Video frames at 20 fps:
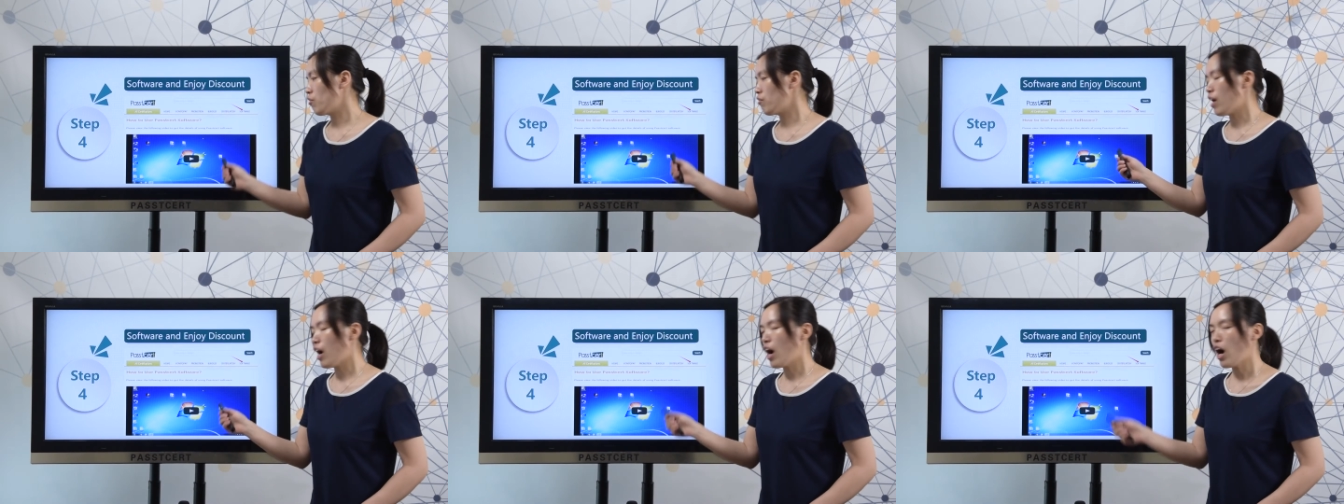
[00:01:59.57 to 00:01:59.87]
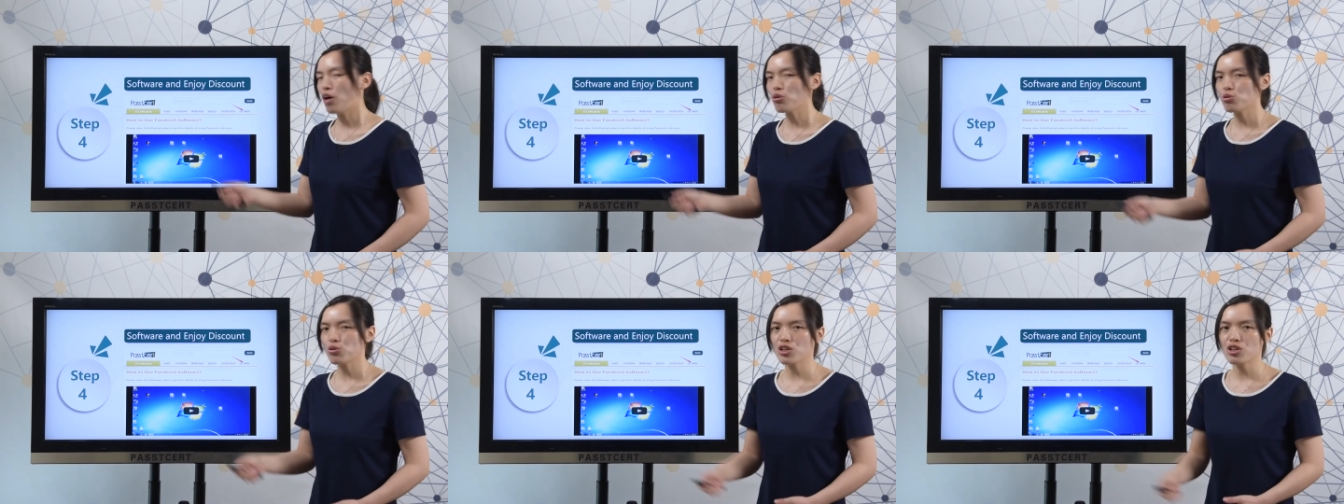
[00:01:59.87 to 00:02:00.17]
of
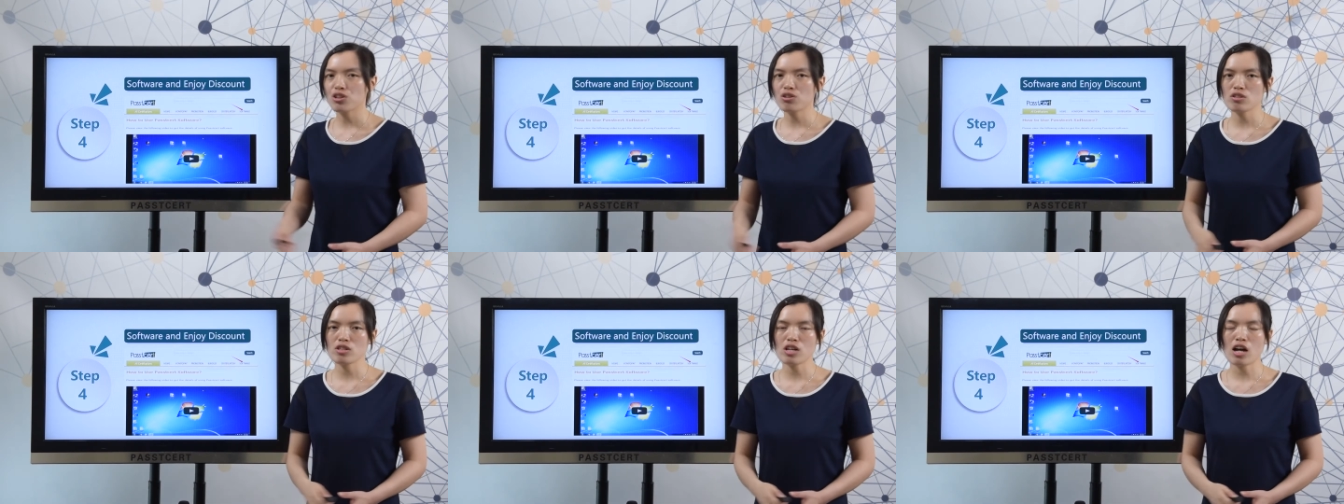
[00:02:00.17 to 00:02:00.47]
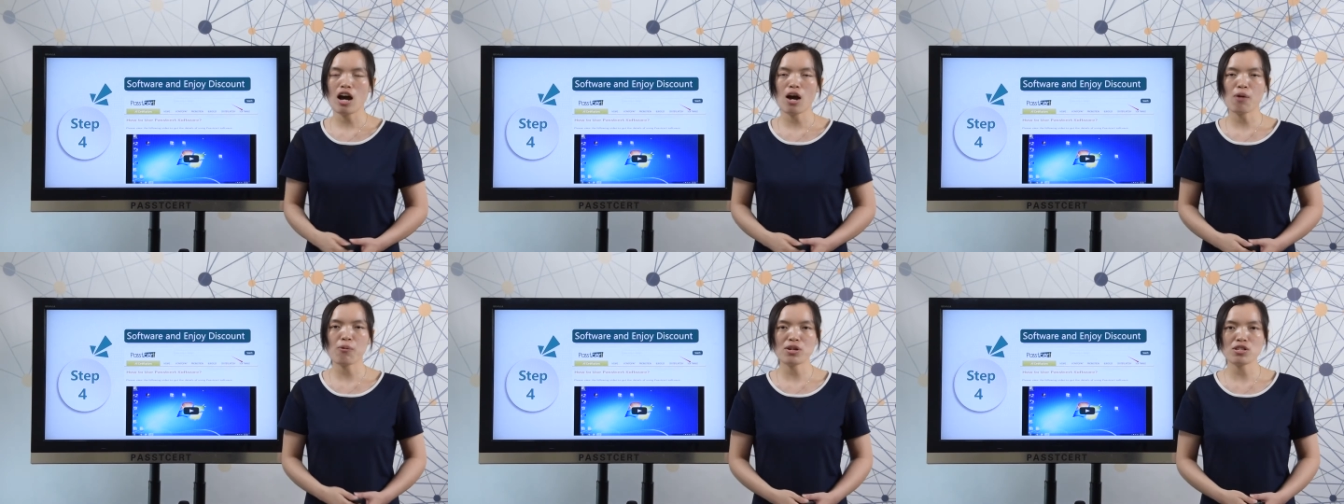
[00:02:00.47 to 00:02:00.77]
how to use
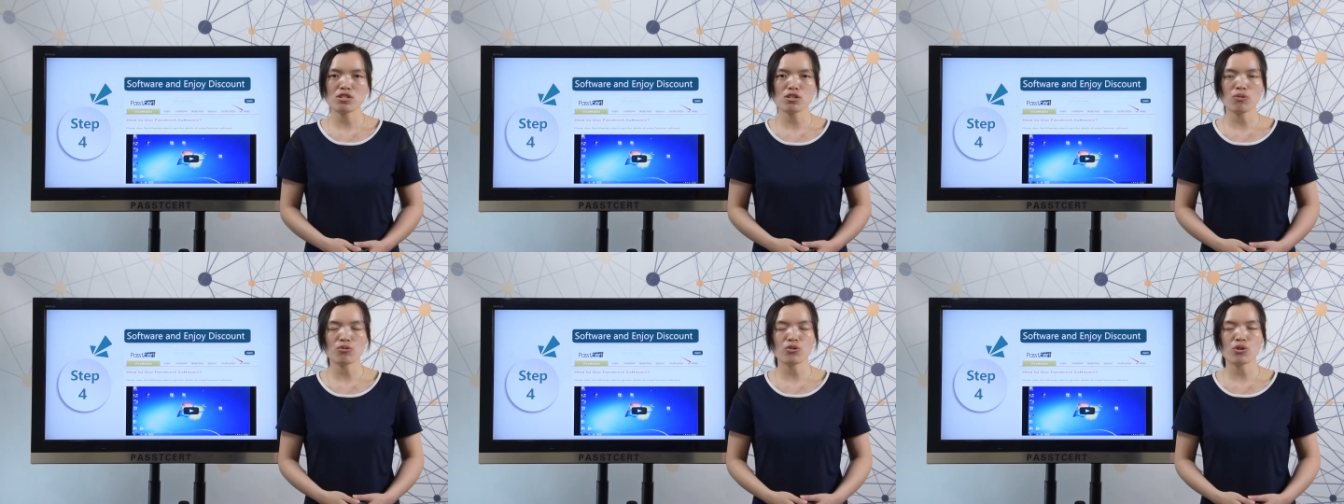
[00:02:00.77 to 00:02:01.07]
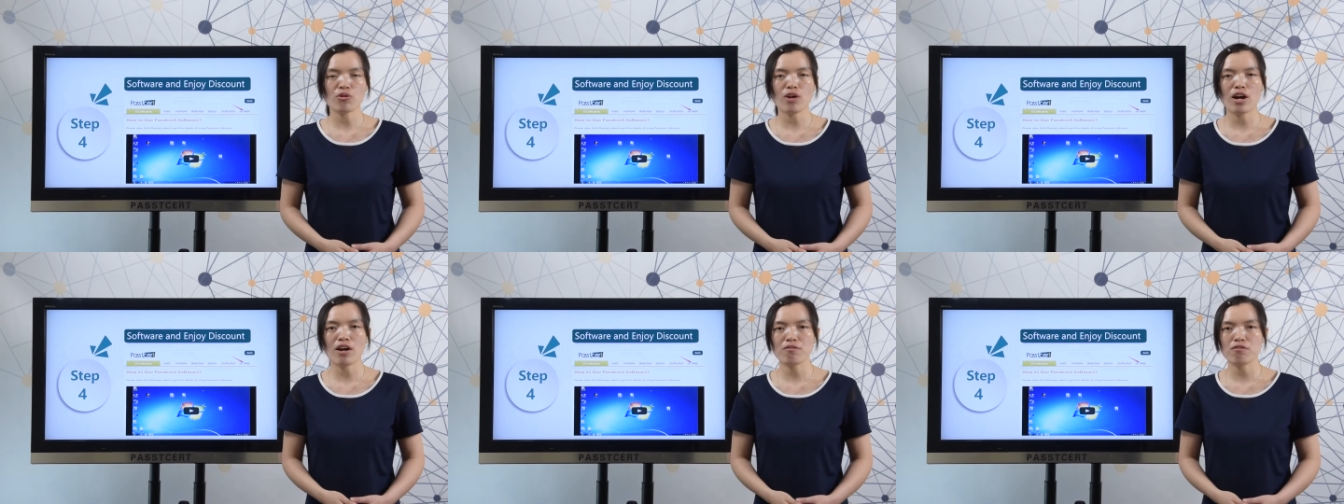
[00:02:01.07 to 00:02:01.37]
our
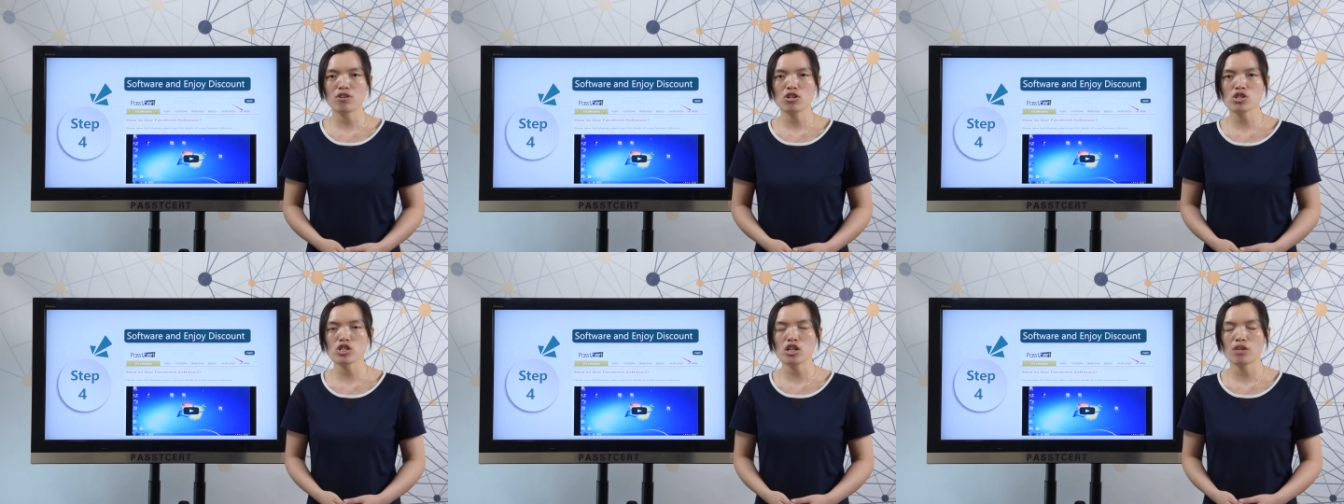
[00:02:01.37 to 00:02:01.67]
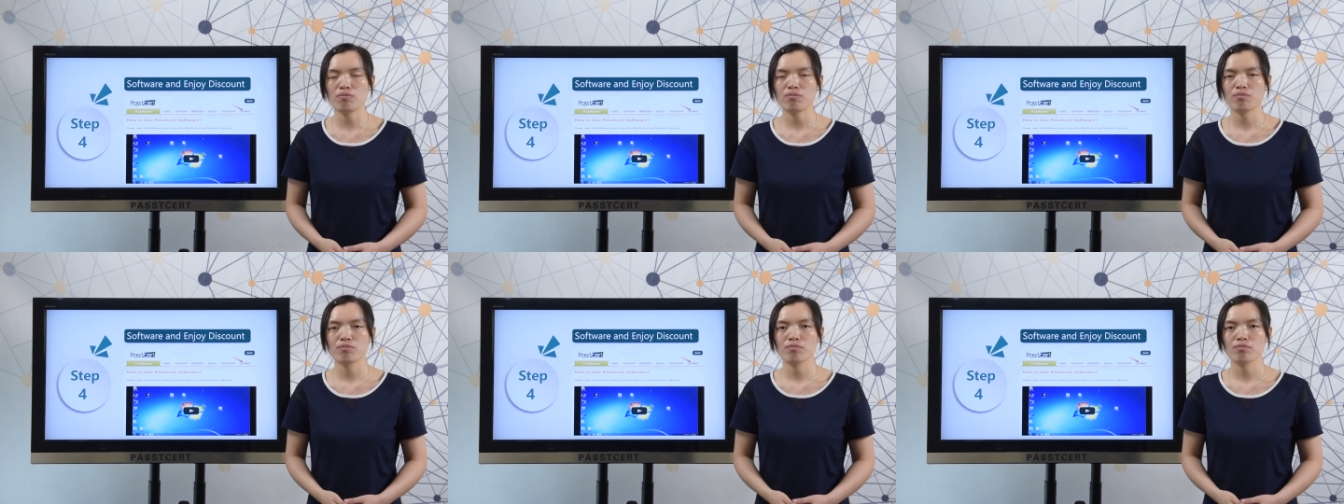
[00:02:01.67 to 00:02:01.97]
software
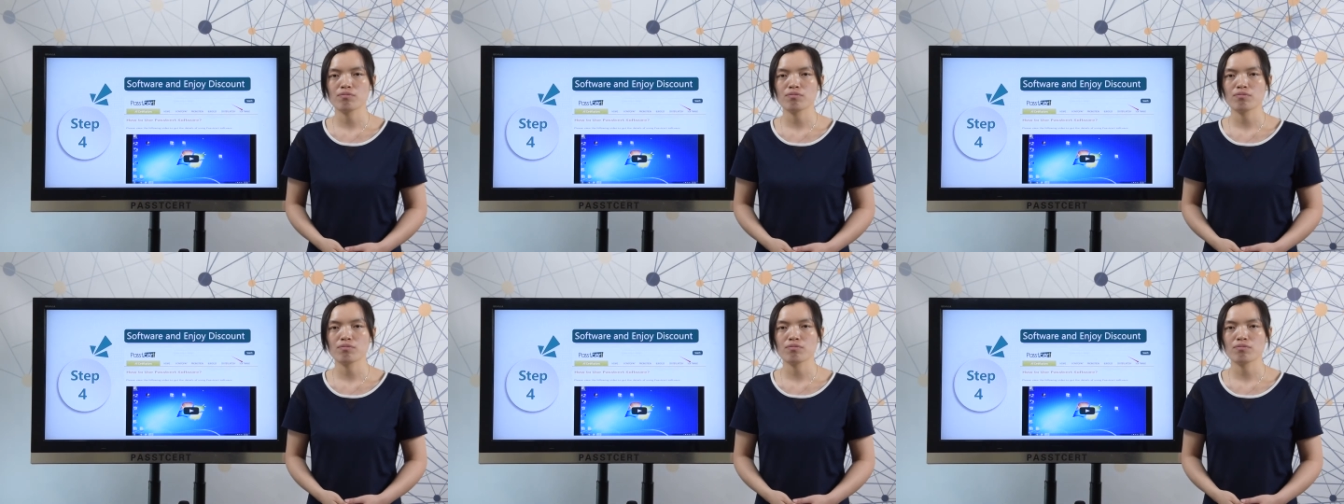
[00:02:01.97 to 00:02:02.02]
version.